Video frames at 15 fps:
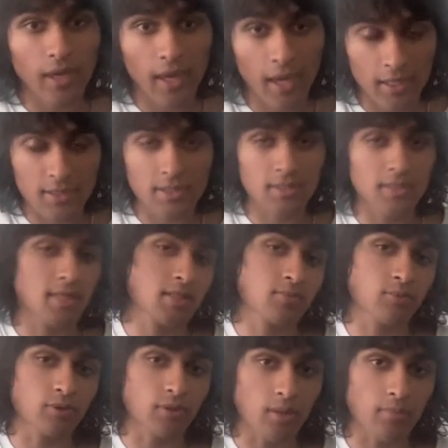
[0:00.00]

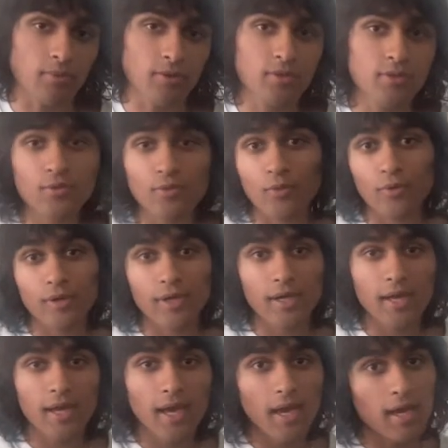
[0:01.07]
hexadecimal numbers, or
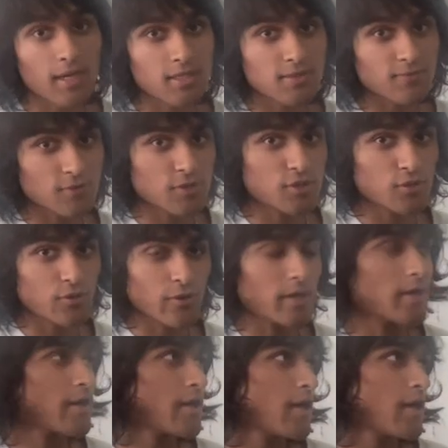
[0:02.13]
hex for short.